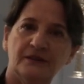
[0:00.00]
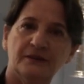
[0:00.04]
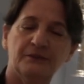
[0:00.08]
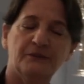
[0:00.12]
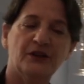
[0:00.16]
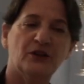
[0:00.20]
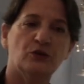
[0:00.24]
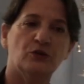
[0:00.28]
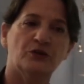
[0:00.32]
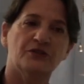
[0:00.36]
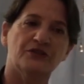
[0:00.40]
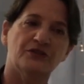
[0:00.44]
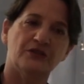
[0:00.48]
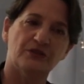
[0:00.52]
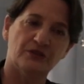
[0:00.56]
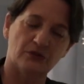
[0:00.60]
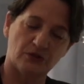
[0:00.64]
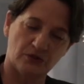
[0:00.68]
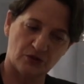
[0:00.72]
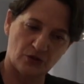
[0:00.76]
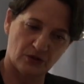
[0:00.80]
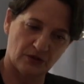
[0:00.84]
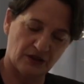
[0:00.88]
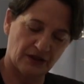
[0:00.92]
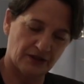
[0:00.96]
because
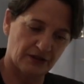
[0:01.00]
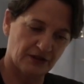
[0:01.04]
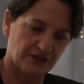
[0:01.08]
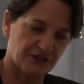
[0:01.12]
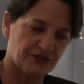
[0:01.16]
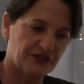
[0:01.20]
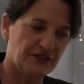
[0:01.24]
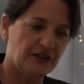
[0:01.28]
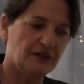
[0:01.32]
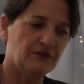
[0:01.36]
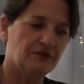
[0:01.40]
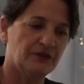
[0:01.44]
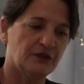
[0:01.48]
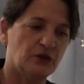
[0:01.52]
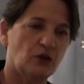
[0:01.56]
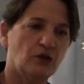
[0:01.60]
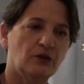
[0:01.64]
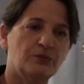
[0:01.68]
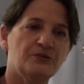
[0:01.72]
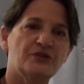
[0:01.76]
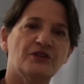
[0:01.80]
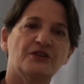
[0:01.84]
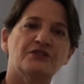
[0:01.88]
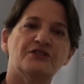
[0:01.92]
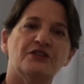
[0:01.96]
silver
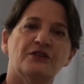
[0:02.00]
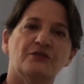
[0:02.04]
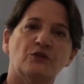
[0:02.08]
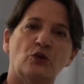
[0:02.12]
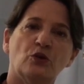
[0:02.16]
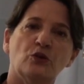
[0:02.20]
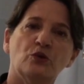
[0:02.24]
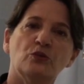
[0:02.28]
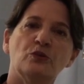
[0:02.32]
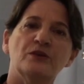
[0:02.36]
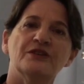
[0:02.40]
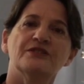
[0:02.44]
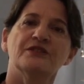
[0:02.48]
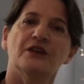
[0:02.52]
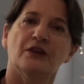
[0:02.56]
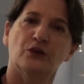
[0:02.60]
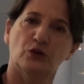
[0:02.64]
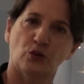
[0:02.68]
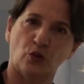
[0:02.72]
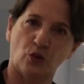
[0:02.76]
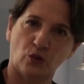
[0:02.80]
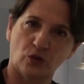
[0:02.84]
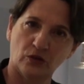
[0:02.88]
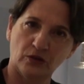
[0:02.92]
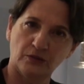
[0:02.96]
objects have always an
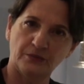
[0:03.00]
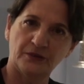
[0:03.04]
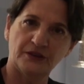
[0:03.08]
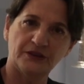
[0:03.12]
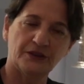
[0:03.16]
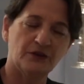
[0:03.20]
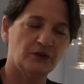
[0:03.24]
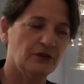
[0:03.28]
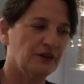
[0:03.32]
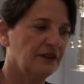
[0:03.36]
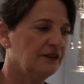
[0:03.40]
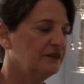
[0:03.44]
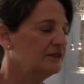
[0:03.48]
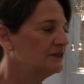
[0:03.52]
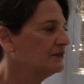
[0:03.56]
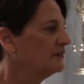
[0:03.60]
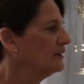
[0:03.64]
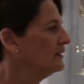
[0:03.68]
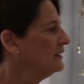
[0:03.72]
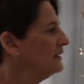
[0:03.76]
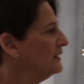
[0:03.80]
hallmark on it.